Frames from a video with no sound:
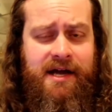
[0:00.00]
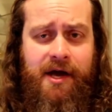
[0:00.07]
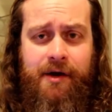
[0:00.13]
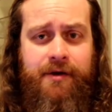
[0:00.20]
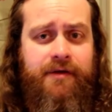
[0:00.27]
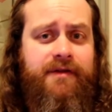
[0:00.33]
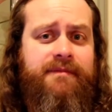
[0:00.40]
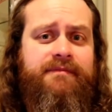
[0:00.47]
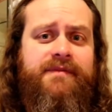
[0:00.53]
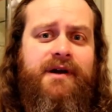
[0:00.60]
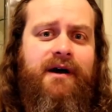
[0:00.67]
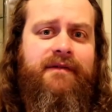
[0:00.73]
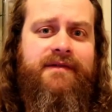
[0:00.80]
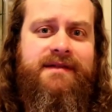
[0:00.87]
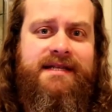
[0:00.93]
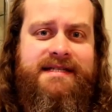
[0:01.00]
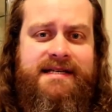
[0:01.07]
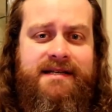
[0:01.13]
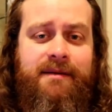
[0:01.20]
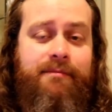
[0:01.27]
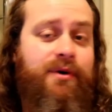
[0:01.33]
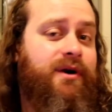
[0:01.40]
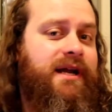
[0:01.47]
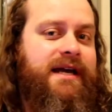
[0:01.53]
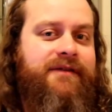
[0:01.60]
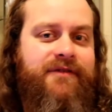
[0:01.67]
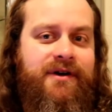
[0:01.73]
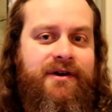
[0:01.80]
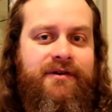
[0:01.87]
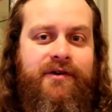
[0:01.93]
and you're the bully
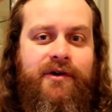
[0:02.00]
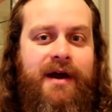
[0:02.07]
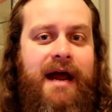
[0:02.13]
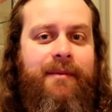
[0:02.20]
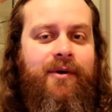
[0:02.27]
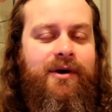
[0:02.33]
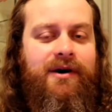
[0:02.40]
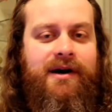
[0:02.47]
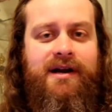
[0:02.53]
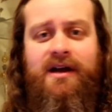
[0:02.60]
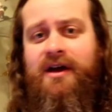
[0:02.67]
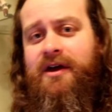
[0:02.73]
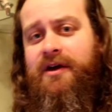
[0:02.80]
of your neighborhood,